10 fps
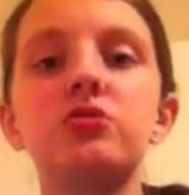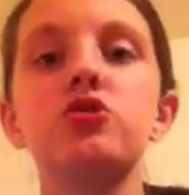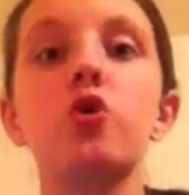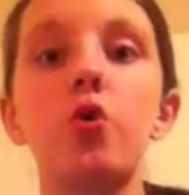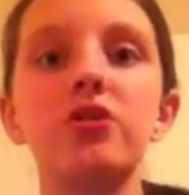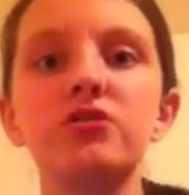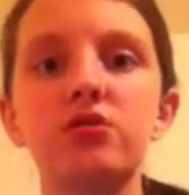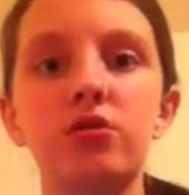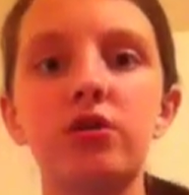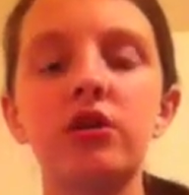Toy
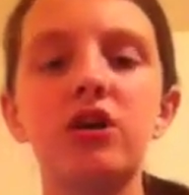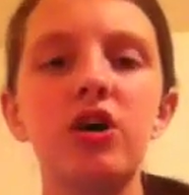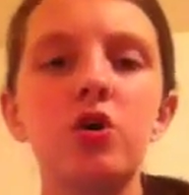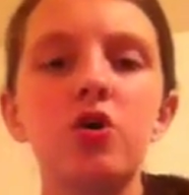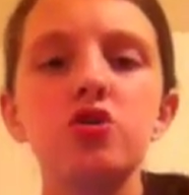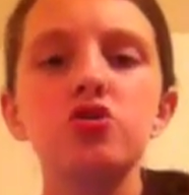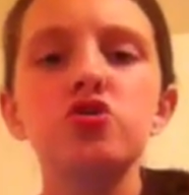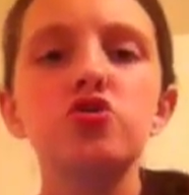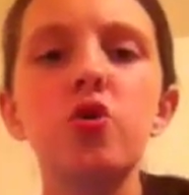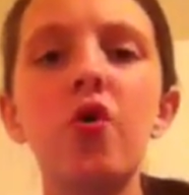Story,
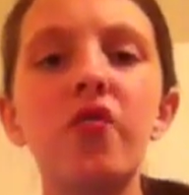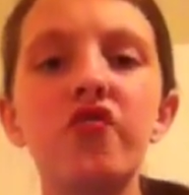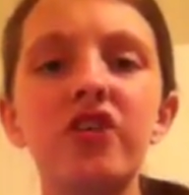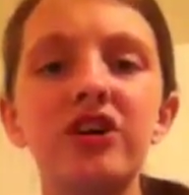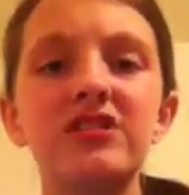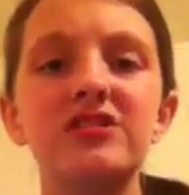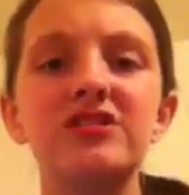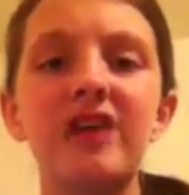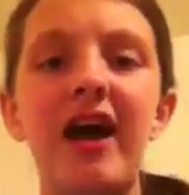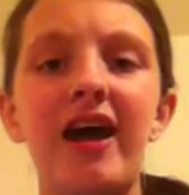so friggin'
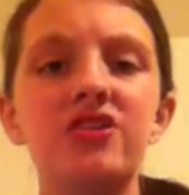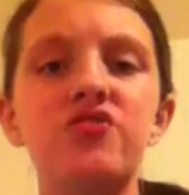sad.